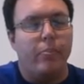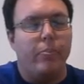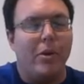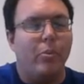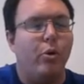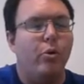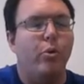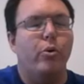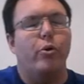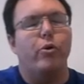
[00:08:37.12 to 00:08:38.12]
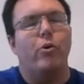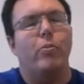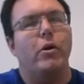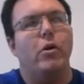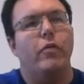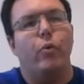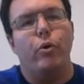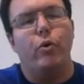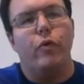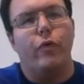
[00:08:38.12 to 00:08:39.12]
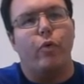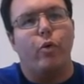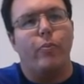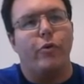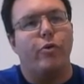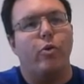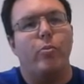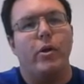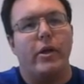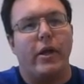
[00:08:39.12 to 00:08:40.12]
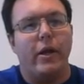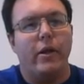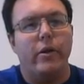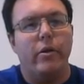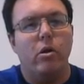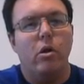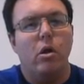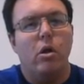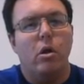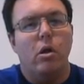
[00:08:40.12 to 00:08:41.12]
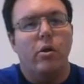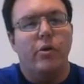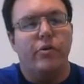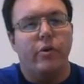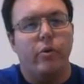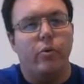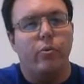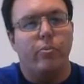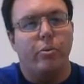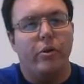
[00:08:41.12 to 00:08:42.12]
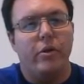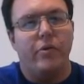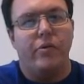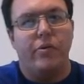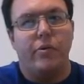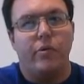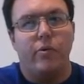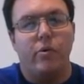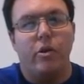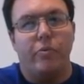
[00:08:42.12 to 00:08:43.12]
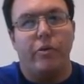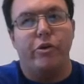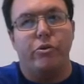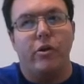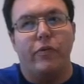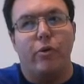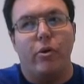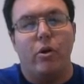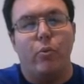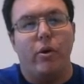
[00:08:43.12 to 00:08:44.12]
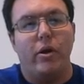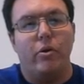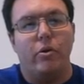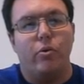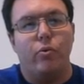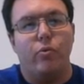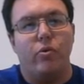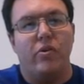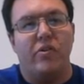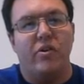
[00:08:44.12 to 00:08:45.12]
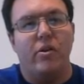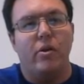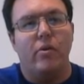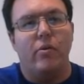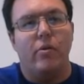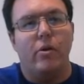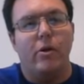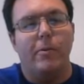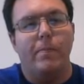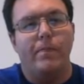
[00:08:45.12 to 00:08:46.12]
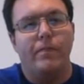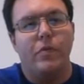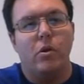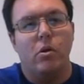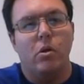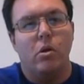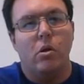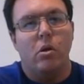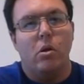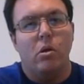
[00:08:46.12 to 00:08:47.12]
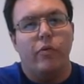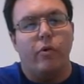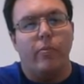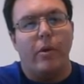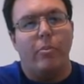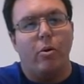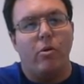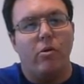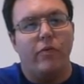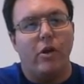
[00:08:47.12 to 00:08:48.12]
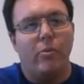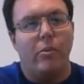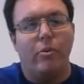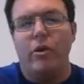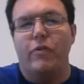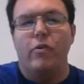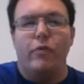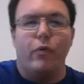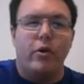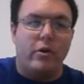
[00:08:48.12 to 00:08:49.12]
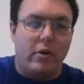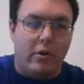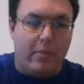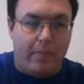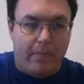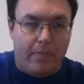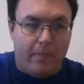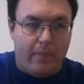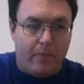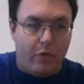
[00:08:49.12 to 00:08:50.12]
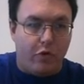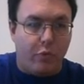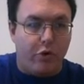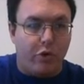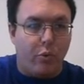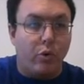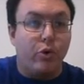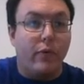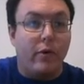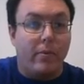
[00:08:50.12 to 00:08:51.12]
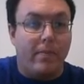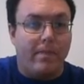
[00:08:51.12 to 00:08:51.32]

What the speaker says: people who do it are going to be in full uniform. There's going to be a cannon. So please, especially if you're any way descended from that part of the family, please feel free to come. We sure want you there.